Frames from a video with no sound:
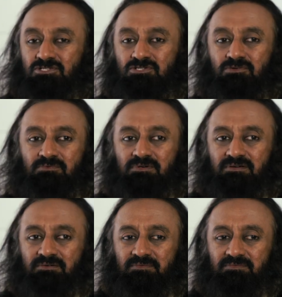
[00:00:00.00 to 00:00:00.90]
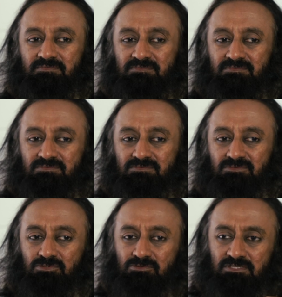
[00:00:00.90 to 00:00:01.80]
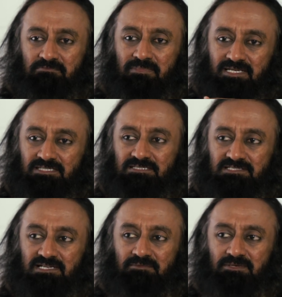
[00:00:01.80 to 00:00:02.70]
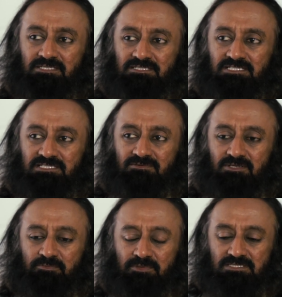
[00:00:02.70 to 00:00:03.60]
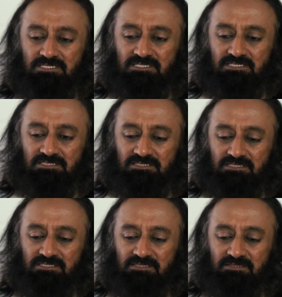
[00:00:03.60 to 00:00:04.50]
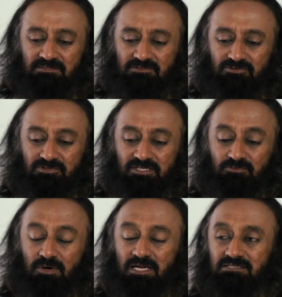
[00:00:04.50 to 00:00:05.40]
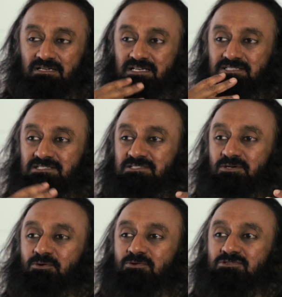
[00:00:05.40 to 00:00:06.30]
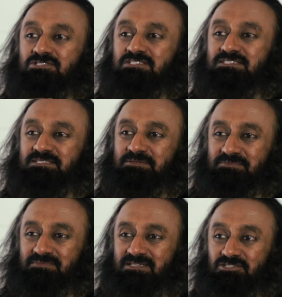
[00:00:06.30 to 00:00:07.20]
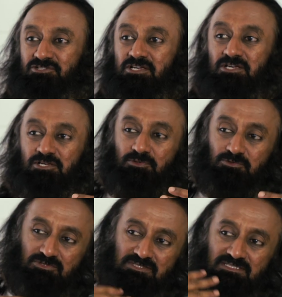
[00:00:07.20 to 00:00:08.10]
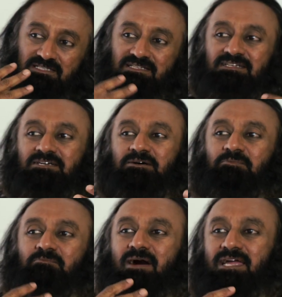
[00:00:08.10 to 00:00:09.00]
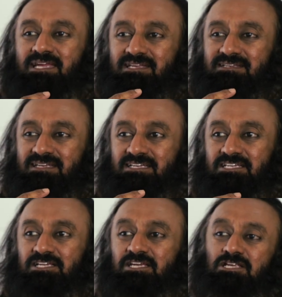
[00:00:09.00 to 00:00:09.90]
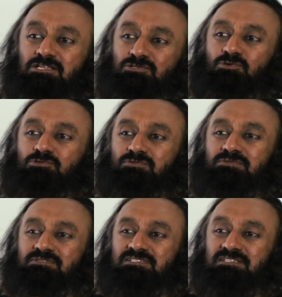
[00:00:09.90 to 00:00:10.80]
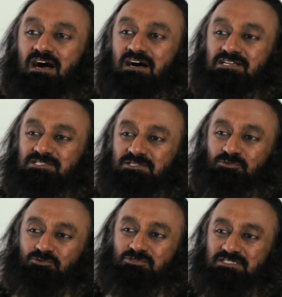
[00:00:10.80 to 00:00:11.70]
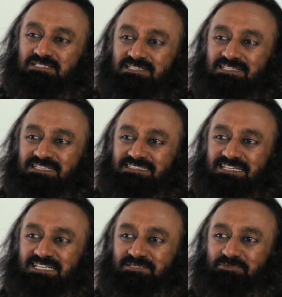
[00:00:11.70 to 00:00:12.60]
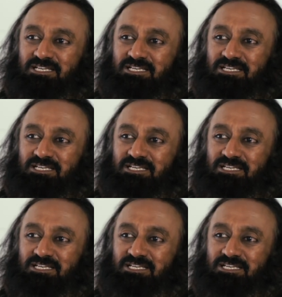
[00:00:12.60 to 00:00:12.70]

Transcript: So, through the sky meditation, what happens is it revitalizes the whole system. It renews the mind and it heals those scars and wounds that has